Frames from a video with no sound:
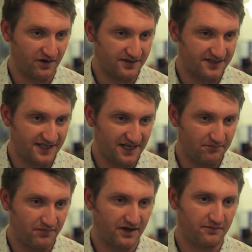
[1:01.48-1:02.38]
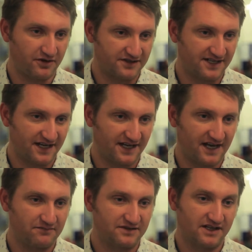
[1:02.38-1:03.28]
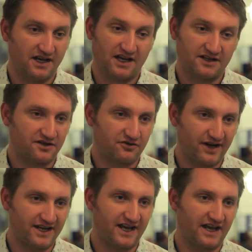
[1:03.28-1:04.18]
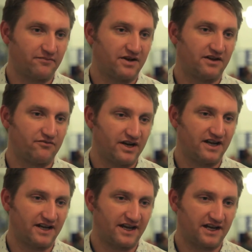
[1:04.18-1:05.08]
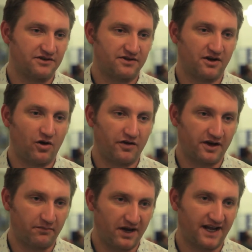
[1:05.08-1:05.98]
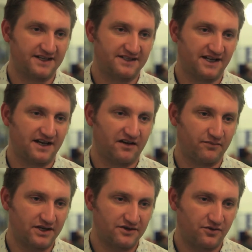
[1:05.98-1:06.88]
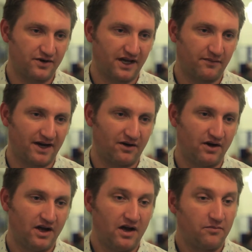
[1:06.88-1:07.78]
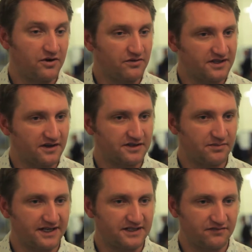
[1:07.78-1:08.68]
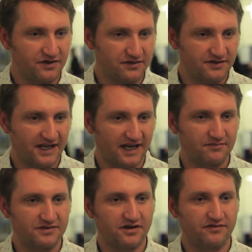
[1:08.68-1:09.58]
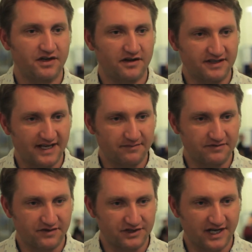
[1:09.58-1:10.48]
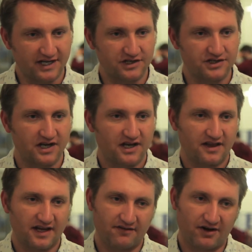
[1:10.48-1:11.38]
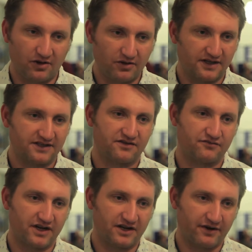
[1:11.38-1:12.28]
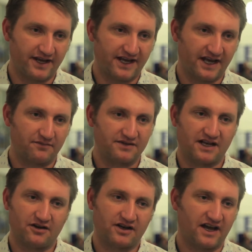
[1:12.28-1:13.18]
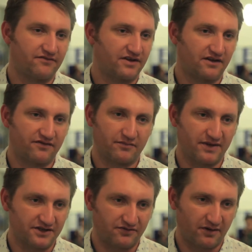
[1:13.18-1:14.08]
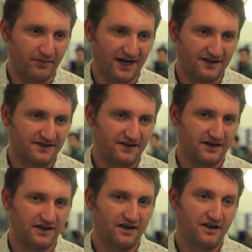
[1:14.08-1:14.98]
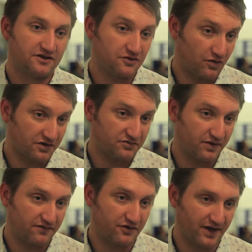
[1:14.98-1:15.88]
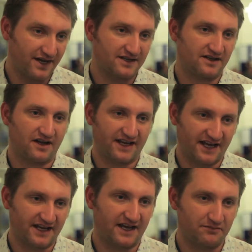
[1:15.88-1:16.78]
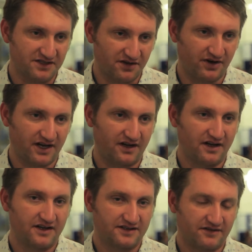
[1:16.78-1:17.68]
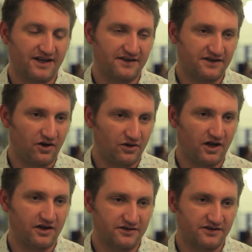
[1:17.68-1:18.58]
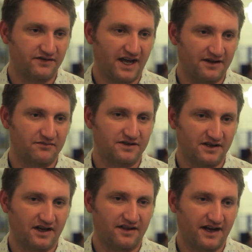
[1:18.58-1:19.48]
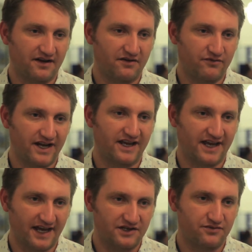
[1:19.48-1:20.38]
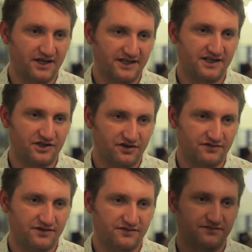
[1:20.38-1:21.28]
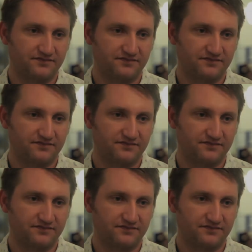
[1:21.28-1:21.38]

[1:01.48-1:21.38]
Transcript: on Steam by Positech Games. It's a great game and it really engaged with a lot of the complexity that I've been talking about. But also, there's plenty of news games. So, if you go to Games for Change, they have a whole list of really great games that look at everything from Israel Palestine to ones we've created, like Endgame Syria. So, yeah, there's a whole host of games that, that really engage with these issues.